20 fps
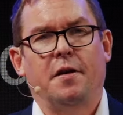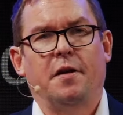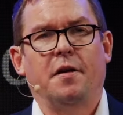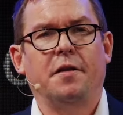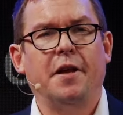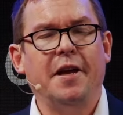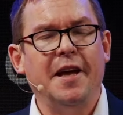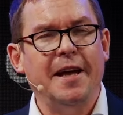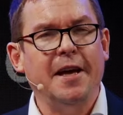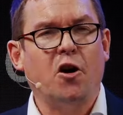
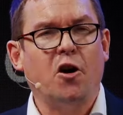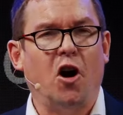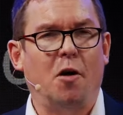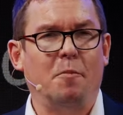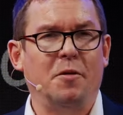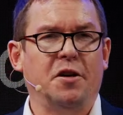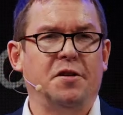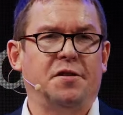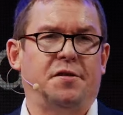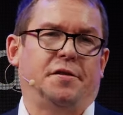the
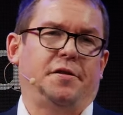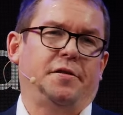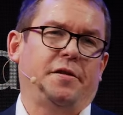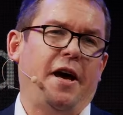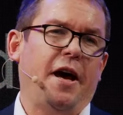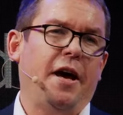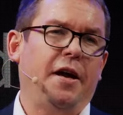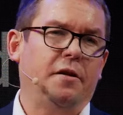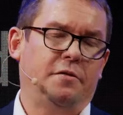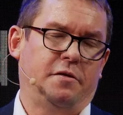e-commerce
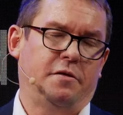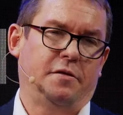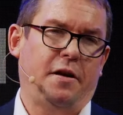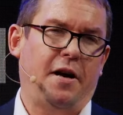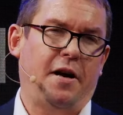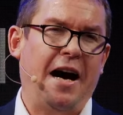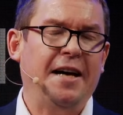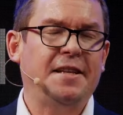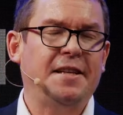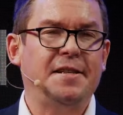and
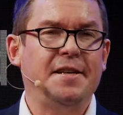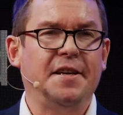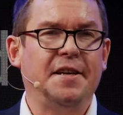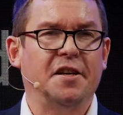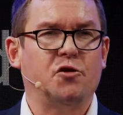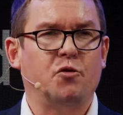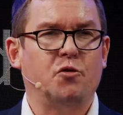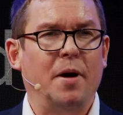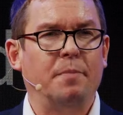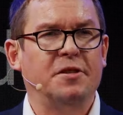IT
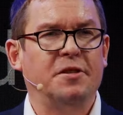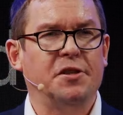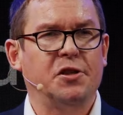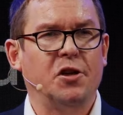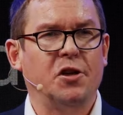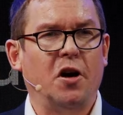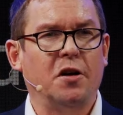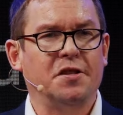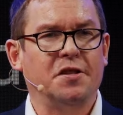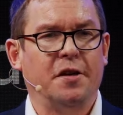disruptor
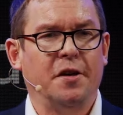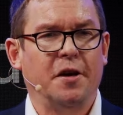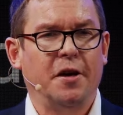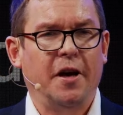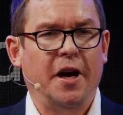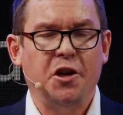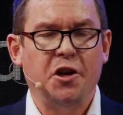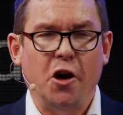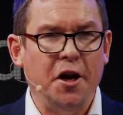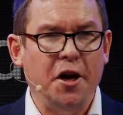stocks.
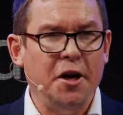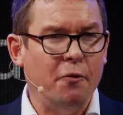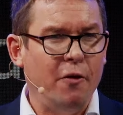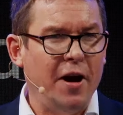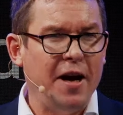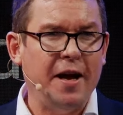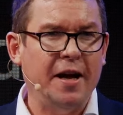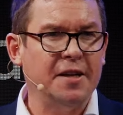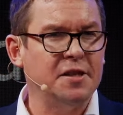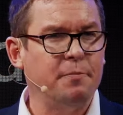And you only
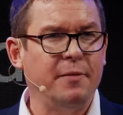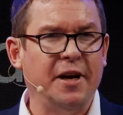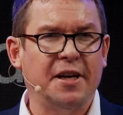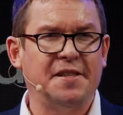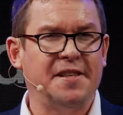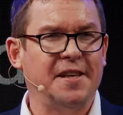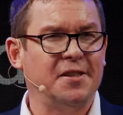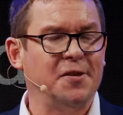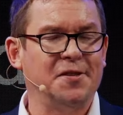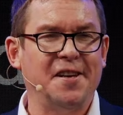really had to make
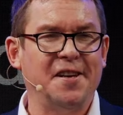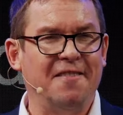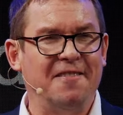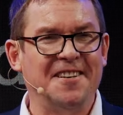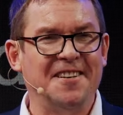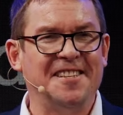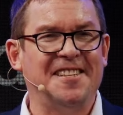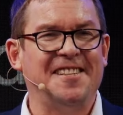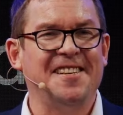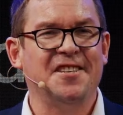6 or 7
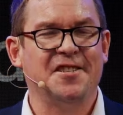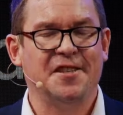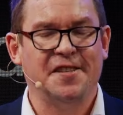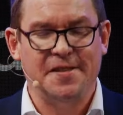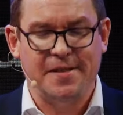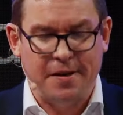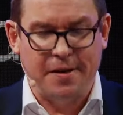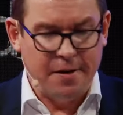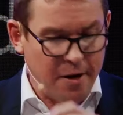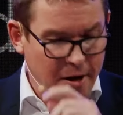decisions
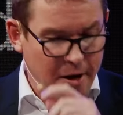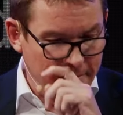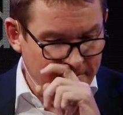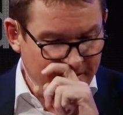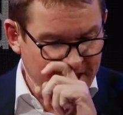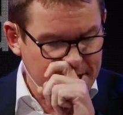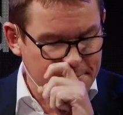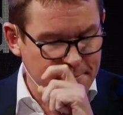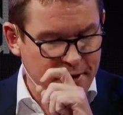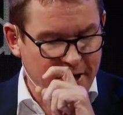in an
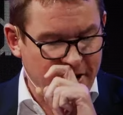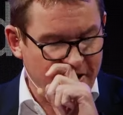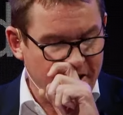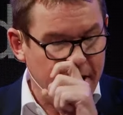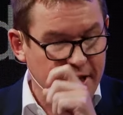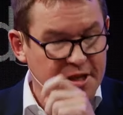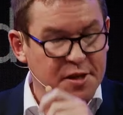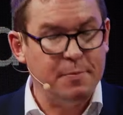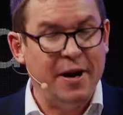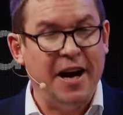investment
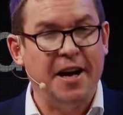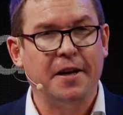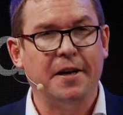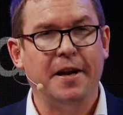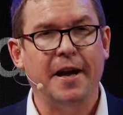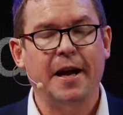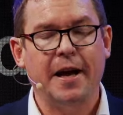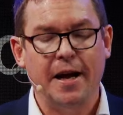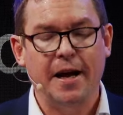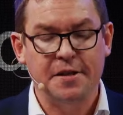career spanning
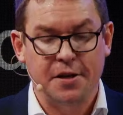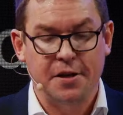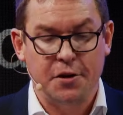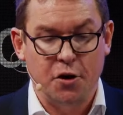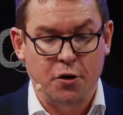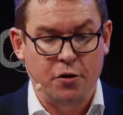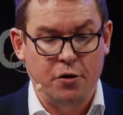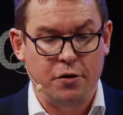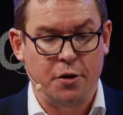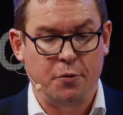decades, and
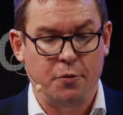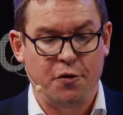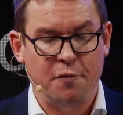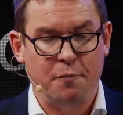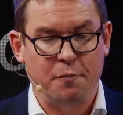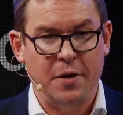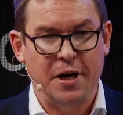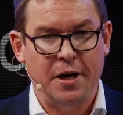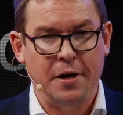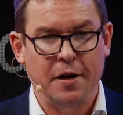you would
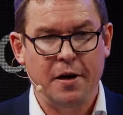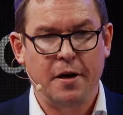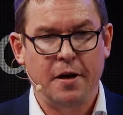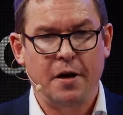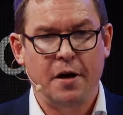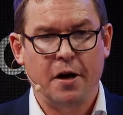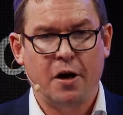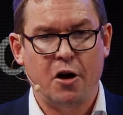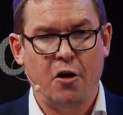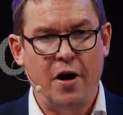have been
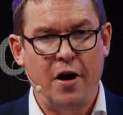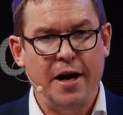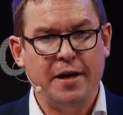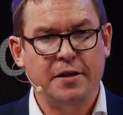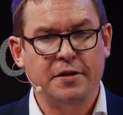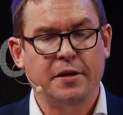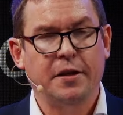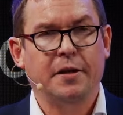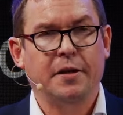correct.